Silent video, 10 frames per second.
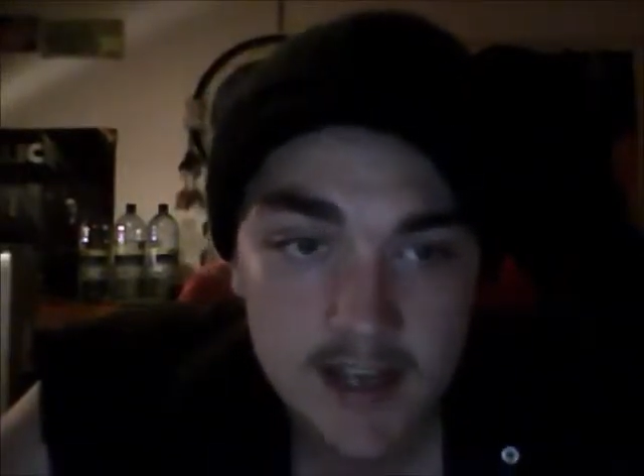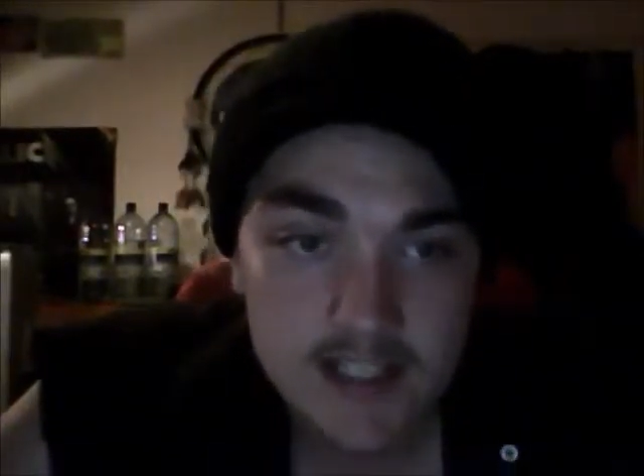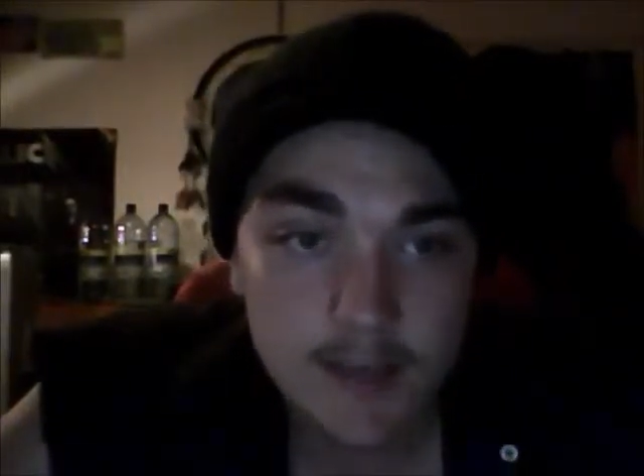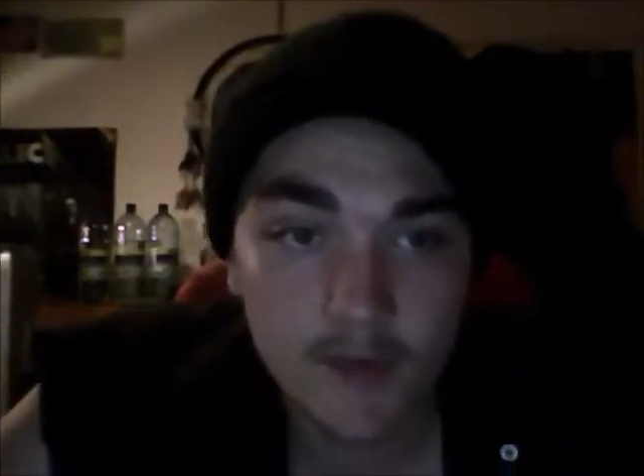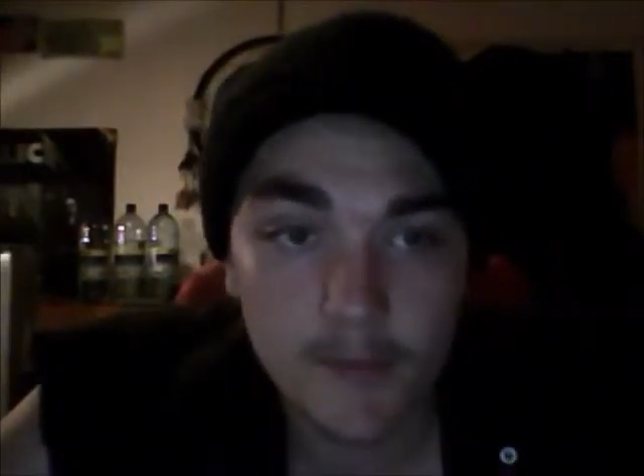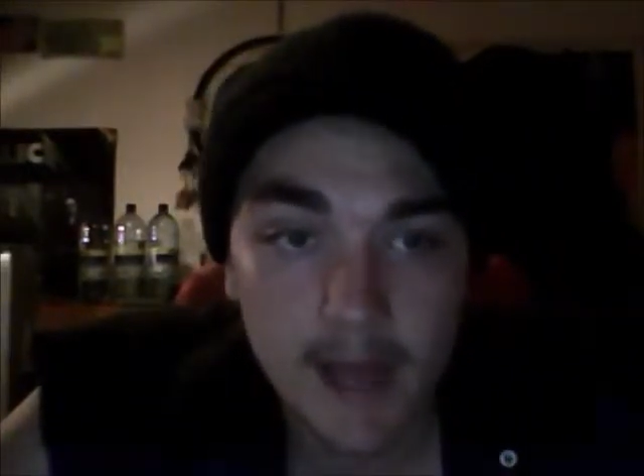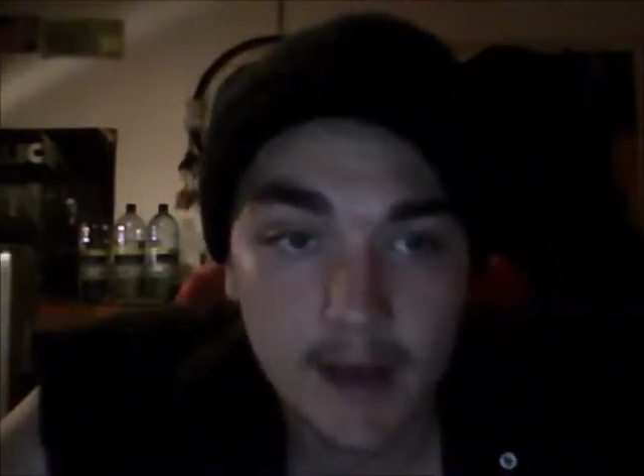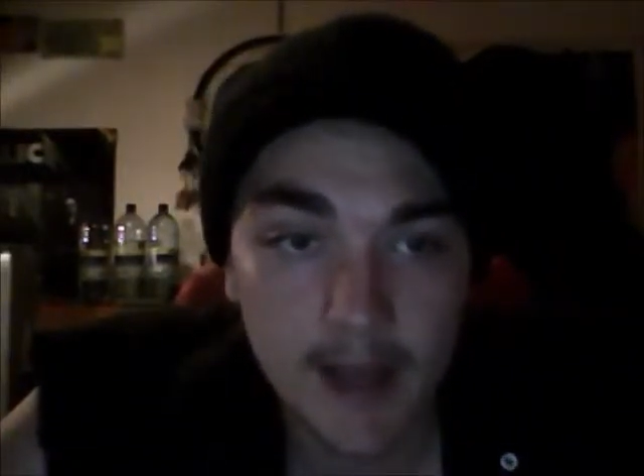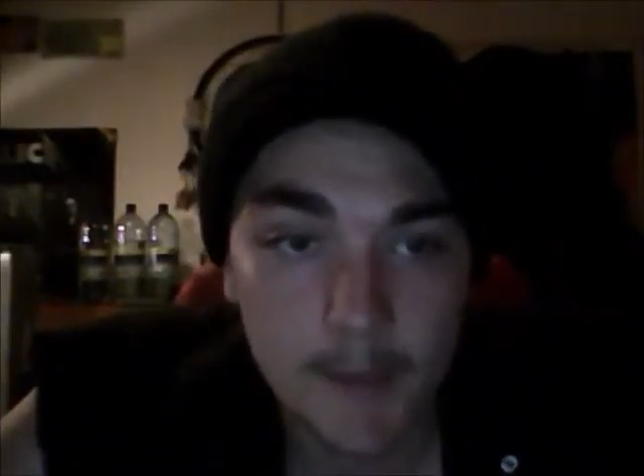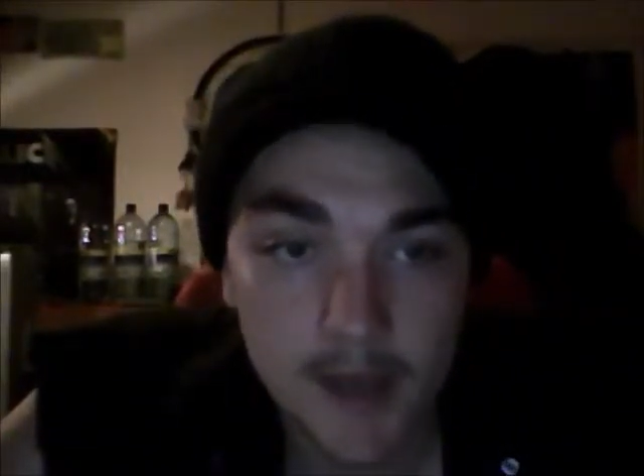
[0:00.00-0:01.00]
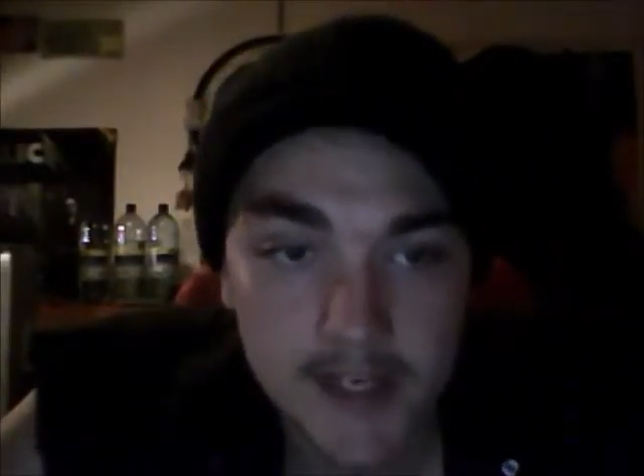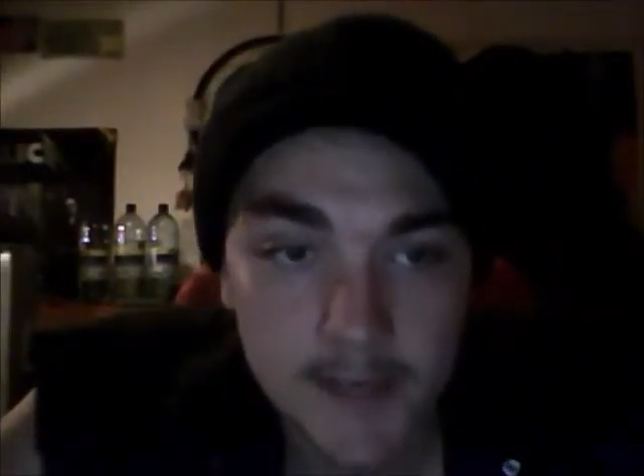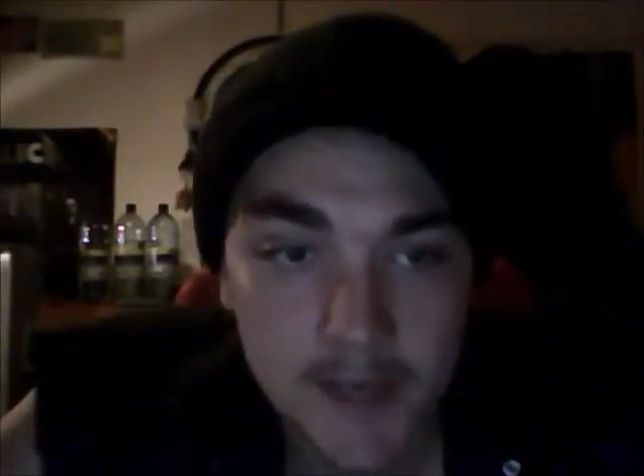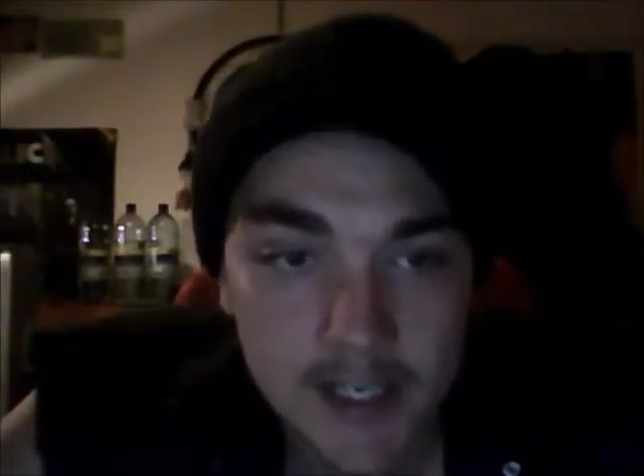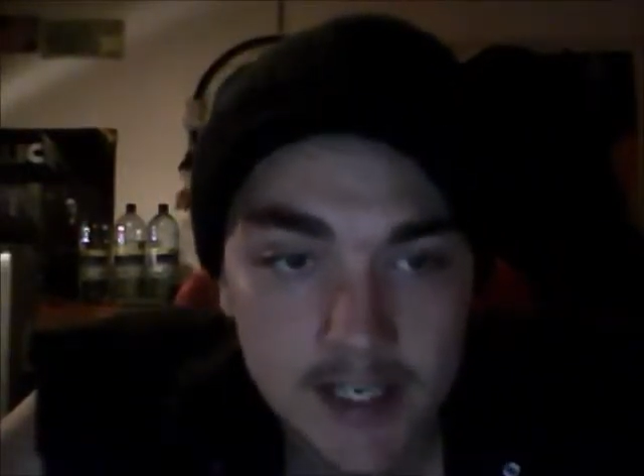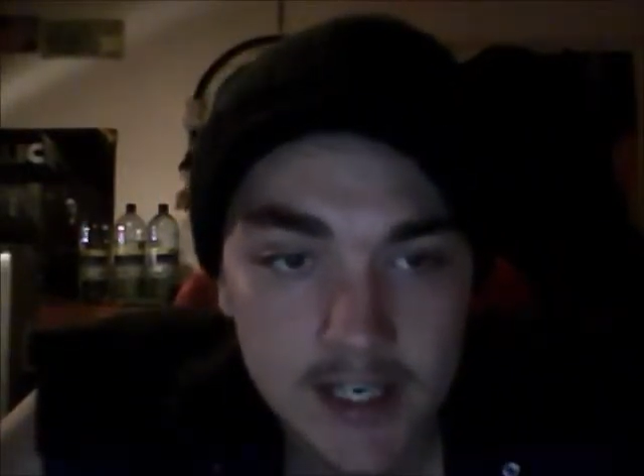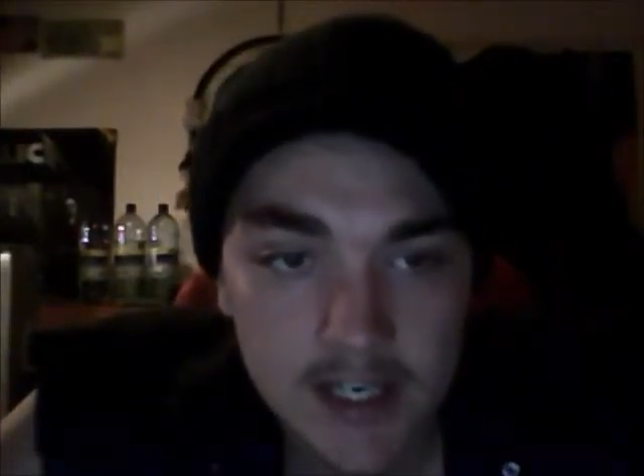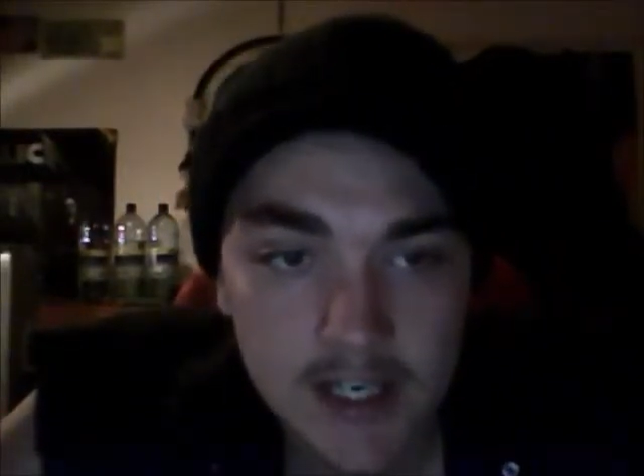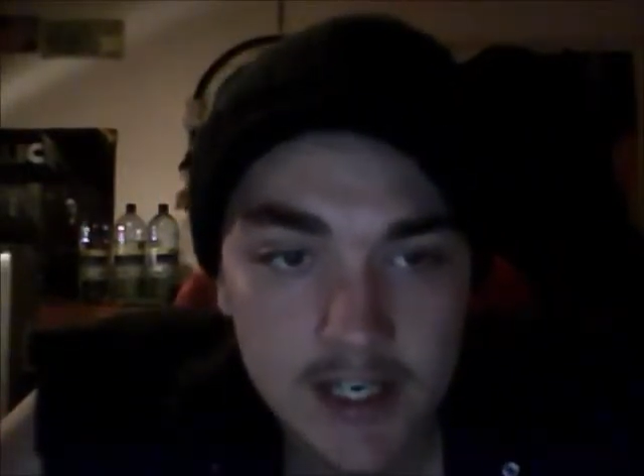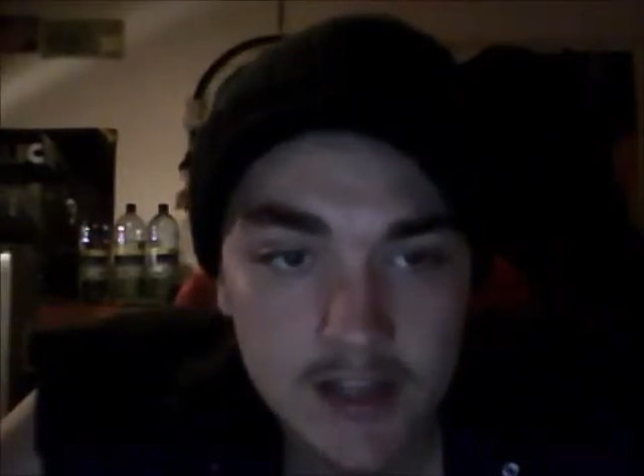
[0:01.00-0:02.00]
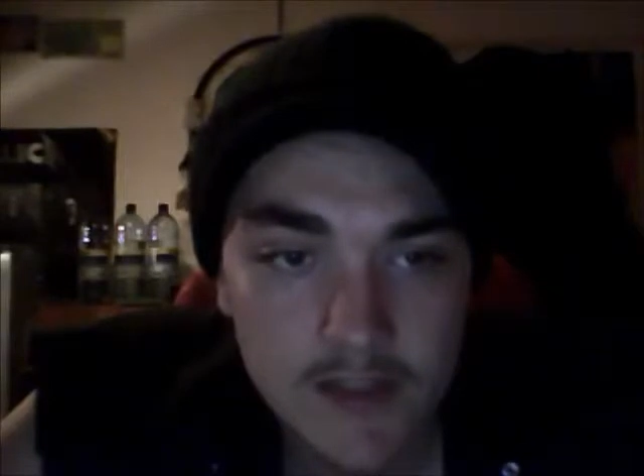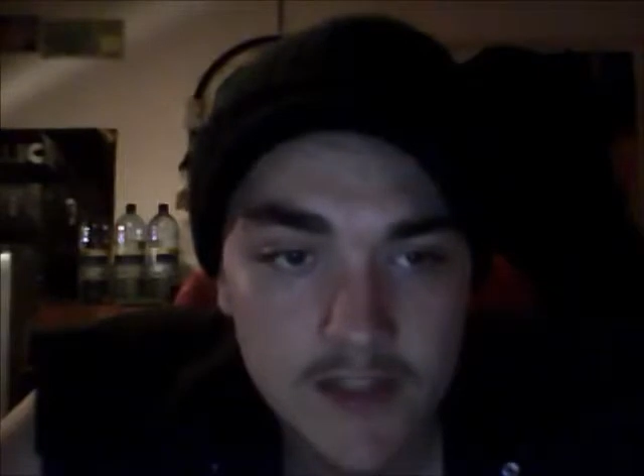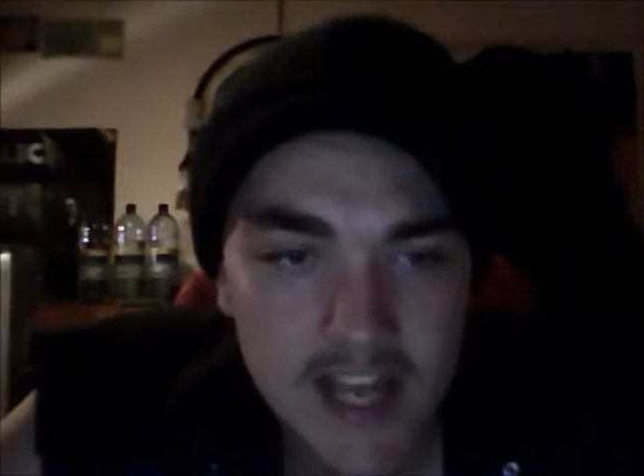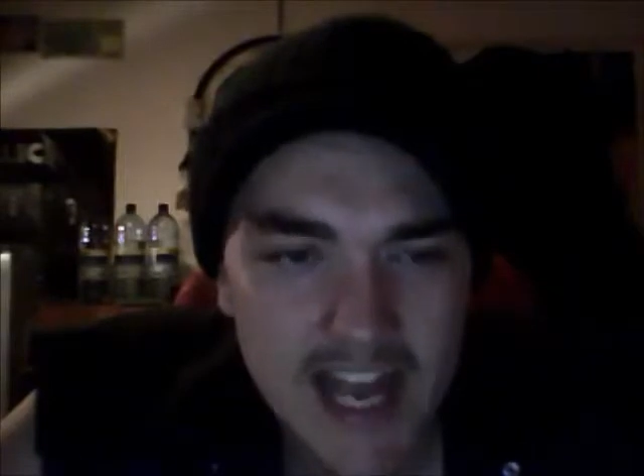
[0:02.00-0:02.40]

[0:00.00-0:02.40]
Some of them can get a bit nippy. They